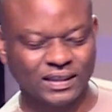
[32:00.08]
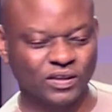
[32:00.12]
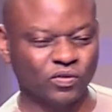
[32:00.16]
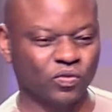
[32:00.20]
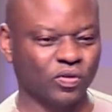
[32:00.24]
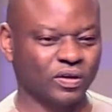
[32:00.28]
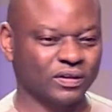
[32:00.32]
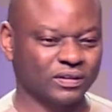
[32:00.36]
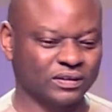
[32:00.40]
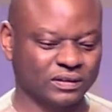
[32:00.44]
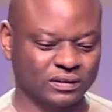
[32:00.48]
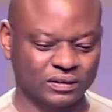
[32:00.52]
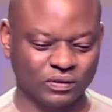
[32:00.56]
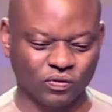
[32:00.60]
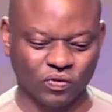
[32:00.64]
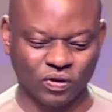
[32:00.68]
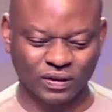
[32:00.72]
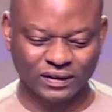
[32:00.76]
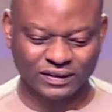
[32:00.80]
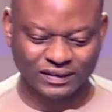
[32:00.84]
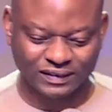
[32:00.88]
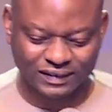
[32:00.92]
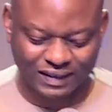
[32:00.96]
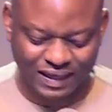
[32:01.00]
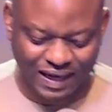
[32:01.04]
it
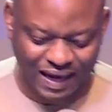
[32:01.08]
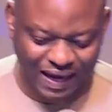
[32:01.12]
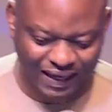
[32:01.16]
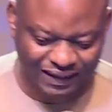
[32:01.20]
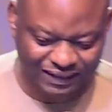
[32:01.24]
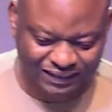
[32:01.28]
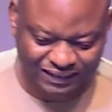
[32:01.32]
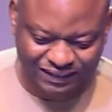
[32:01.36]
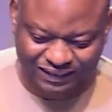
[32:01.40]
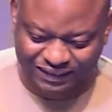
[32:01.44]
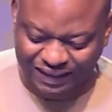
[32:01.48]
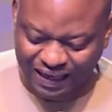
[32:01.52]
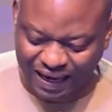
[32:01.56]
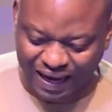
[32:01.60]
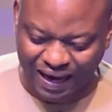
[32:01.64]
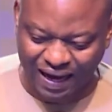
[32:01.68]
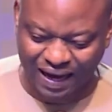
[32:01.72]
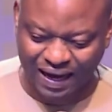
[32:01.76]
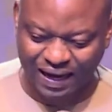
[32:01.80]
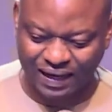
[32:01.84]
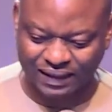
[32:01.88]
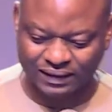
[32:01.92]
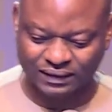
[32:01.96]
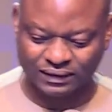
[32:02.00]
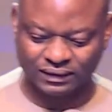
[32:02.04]
was there
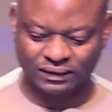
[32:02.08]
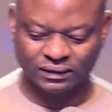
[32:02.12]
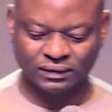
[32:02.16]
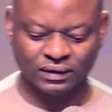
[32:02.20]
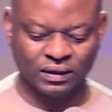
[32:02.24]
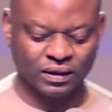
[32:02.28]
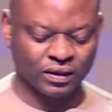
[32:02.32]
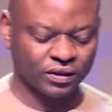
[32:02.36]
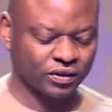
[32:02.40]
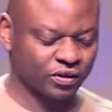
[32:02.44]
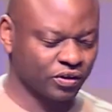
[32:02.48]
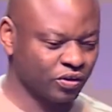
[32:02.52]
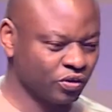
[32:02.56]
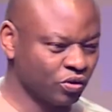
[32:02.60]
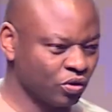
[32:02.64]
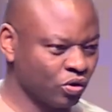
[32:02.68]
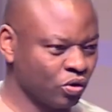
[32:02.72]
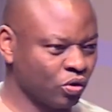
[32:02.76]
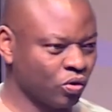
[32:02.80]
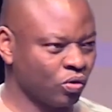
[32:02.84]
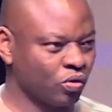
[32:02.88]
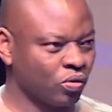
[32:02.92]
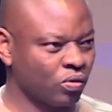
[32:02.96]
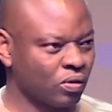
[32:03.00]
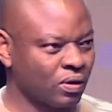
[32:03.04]
sad, you
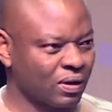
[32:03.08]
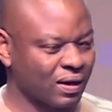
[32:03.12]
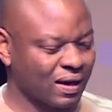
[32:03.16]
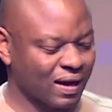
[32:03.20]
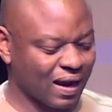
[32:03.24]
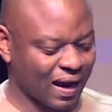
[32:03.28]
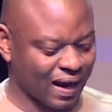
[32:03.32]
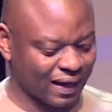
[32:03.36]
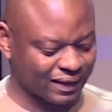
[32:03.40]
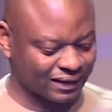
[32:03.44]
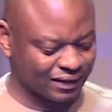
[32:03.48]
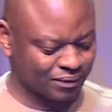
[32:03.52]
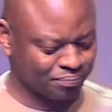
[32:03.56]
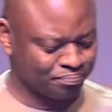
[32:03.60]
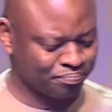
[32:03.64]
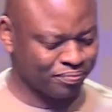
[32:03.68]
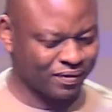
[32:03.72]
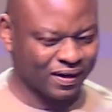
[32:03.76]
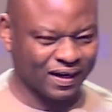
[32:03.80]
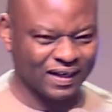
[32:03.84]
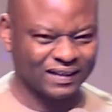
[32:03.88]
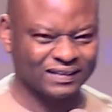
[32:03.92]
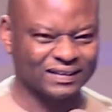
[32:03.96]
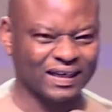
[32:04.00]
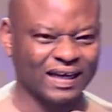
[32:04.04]
know, and
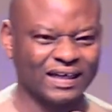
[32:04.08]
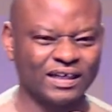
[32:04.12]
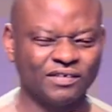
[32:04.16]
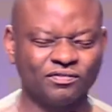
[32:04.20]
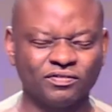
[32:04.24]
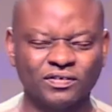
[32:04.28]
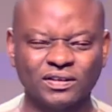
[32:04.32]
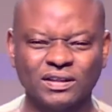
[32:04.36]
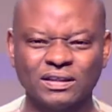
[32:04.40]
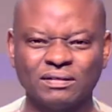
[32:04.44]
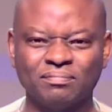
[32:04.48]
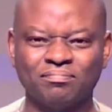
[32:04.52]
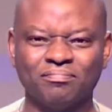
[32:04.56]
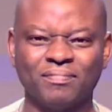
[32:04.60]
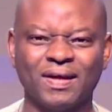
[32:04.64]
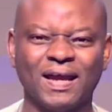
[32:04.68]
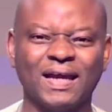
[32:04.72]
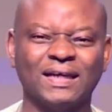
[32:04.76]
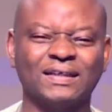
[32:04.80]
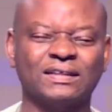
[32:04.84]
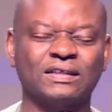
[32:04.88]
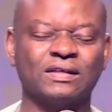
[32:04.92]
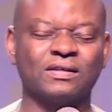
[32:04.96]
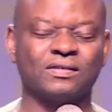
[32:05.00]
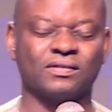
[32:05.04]
depressed, and even the
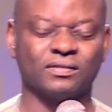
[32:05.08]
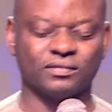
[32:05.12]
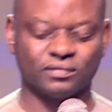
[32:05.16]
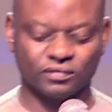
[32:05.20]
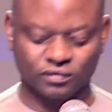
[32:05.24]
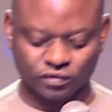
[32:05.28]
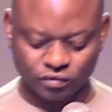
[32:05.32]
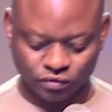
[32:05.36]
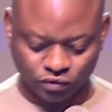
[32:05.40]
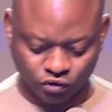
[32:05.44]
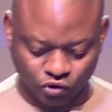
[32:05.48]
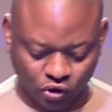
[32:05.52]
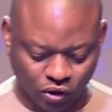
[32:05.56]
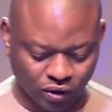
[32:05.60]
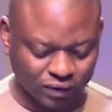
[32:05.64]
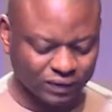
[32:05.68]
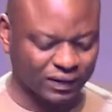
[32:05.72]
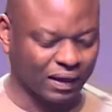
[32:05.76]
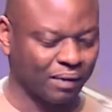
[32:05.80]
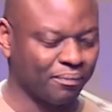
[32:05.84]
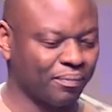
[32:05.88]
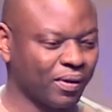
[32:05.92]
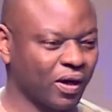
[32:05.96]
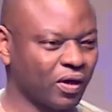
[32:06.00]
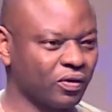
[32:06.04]
men talked
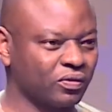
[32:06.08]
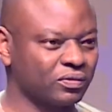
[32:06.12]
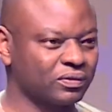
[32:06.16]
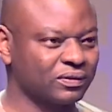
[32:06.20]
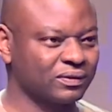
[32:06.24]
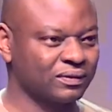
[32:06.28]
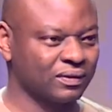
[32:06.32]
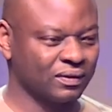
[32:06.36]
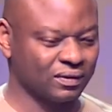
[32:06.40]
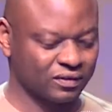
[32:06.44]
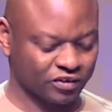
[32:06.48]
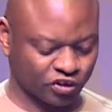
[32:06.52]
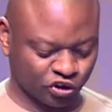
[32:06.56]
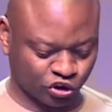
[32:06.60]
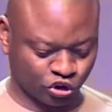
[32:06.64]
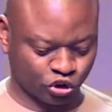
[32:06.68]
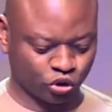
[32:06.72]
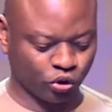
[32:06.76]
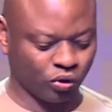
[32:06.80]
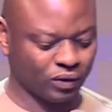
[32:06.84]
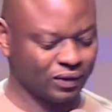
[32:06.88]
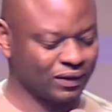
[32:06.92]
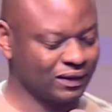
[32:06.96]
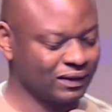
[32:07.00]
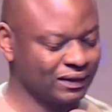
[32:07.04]
about
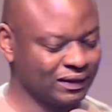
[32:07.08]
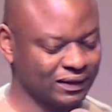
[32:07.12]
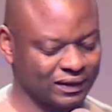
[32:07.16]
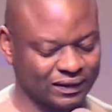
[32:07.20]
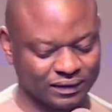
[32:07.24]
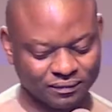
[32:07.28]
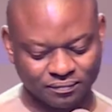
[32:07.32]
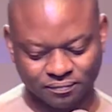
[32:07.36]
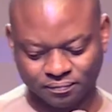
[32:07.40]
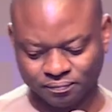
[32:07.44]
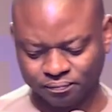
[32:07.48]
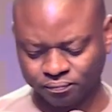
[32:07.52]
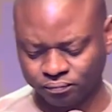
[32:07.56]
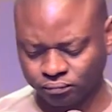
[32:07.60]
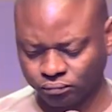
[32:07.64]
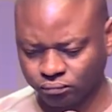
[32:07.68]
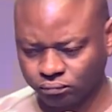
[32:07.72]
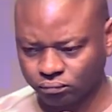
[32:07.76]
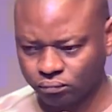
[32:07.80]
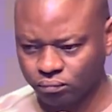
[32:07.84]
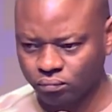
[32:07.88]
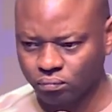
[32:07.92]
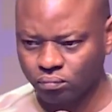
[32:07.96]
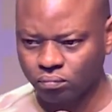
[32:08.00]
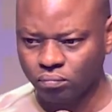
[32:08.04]
stoning him.
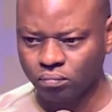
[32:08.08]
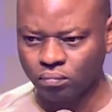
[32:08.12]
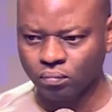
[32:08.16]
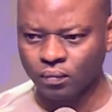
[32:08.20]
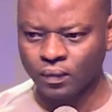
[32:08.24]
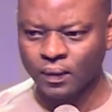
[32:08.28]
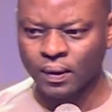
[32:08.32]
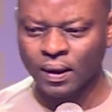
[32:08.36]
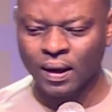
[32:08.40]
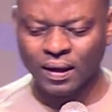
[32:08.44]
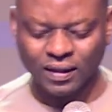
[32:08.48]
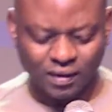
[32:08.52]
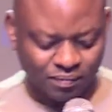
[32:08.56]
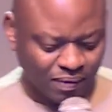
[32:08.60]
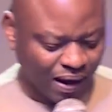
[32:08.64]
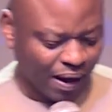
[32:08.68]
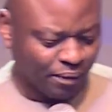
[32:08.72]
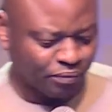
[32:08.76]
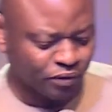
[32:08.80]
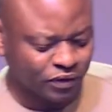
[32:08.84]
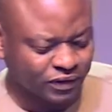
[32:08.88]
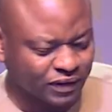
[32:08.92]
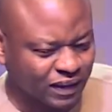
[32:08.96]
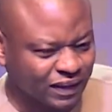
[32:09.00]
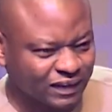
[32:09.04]
The
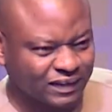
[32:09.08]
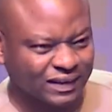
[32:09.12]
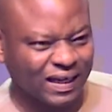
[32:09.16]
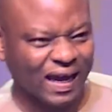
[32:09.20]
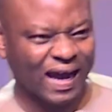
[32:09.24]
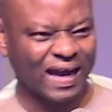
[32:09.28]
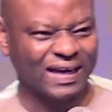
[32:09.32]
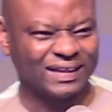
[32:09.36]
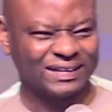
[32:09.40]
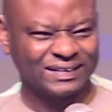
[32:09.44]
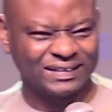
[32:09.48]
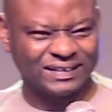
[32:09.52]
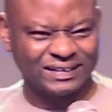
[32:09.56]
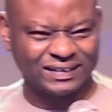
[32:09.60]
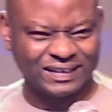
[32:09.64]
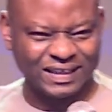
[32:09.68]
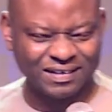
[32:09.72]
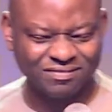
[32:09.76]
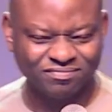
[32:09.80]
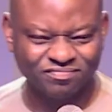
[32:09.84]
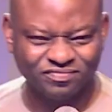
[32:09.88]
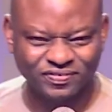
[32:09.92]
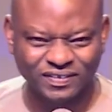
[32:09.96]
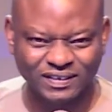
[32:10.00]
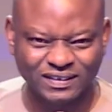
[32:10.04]
Bible says, and
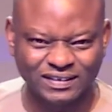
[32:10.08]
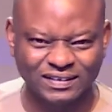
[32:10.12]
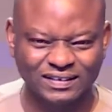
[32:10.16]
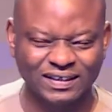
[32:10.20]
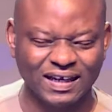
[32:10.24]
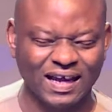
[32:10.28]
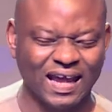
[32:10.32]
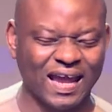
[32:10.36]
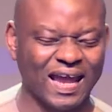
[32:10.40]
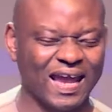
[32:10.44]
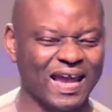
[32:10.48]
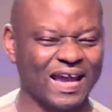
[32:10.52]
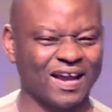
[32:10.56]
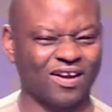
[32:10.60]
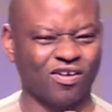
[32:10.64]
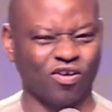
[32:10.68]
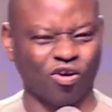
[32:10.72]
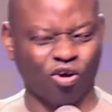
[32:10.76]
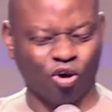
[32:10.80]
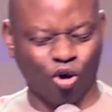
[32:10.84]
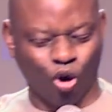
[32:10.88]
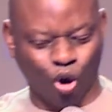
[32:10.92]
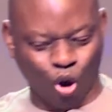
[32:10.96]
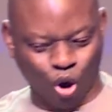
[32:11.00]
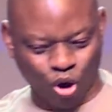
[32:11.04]
David
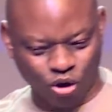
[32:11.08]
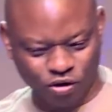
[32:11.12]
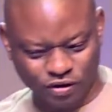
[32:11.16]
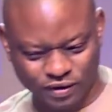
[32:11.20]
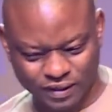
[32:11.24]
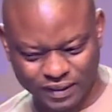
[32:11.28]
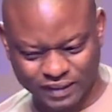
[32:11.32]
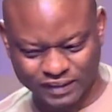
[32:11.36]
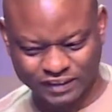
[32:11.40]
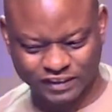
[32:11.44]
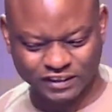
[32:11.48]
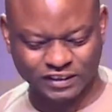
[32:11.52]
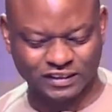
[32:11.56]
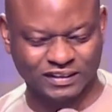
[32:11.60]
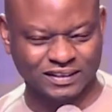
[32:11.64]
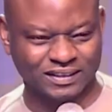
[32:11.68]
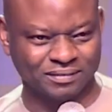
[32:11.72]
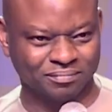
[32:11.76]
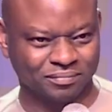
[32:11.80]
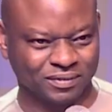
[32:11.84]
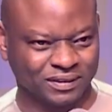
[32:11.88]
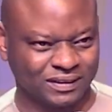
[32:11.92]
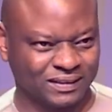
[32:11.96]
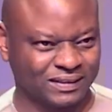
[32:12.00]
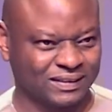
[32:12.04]
encouraged
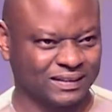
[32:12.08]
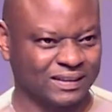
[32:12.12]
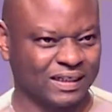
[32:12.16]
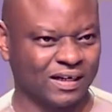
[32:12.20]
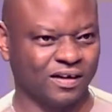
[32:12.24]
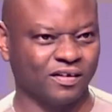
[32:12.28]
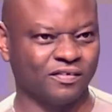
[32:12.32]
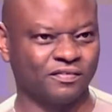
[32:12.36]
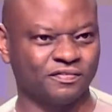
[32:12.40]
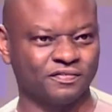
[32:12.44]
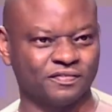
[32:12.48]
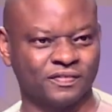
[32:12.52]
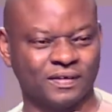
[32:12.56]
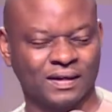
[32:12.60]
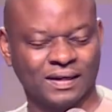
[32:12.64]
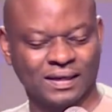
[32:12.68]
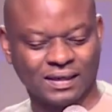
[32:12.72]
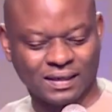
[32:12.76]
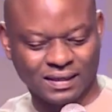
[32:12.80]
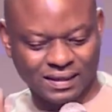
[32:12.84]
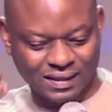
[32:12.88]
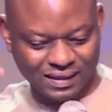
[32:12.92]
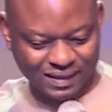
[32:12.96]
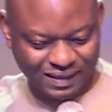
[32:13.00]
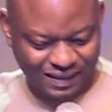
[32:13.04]
himself
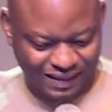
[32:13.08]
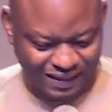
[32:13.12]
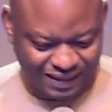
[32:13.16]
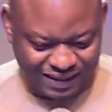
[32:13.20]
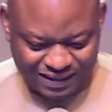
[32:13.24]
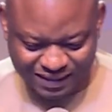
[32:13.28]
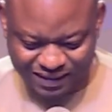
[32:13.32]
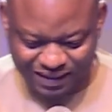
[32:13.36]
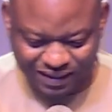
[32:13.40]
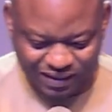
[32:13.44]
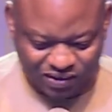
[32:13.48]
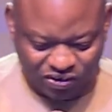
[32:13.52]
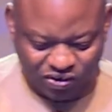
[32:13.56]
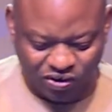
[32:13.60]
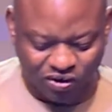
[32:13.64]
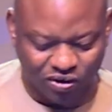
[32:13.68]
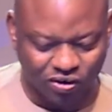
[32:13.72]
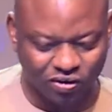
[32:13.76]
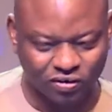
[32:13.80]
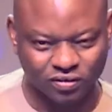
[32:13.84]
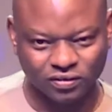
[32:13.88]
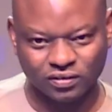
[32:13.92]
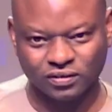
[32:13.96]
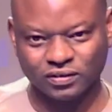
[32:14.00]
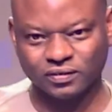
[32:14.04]
in the
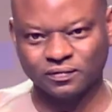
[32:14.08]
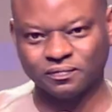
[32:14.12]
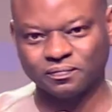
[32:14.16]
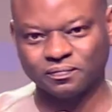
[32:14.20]
Lord.